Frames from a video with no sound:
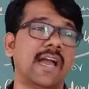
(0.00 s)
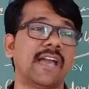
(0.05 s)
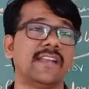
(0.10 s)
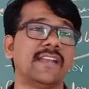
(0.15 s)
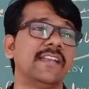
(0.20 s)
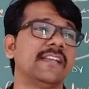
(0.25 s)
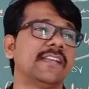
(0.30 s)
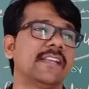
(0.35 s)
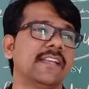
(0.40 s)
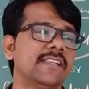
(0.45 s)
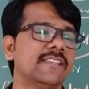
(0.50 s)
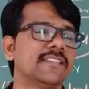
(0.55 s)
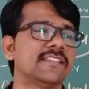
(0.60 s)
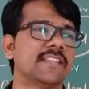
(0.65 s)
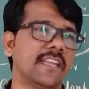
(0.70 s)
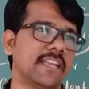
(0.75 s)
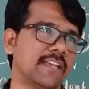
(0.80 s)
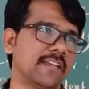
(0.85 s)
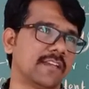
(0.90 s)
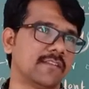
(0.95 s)
Ironically is
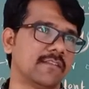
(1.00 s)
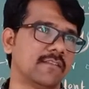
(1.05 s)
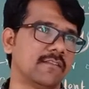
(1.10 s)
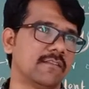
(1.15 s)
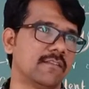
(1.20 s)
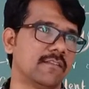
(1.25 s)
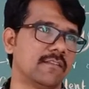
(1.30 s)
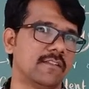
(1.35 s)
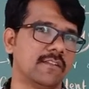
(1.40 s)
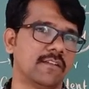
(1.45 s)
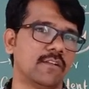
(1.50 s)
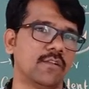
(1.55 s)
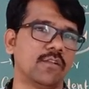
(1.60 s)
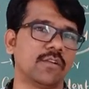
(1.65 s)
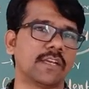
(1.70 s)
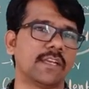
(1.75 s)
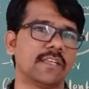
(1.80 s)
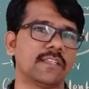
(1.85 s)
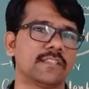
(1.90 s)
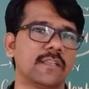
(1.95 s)
telling.
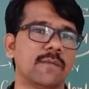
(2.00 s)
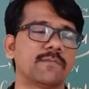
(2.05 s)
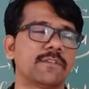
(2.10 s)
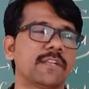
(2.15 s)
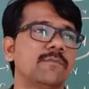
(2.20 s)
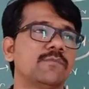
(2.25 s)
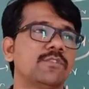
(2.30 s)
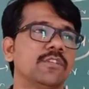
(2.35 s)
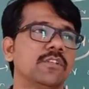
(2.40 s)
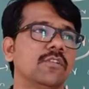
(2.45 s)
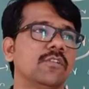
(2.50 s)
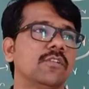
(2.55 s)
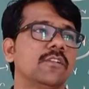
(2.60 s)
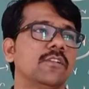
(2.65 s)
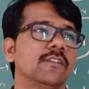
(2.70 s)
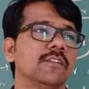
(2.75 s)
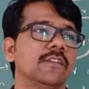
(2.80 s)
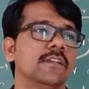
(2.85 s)
Okay, sometimes you know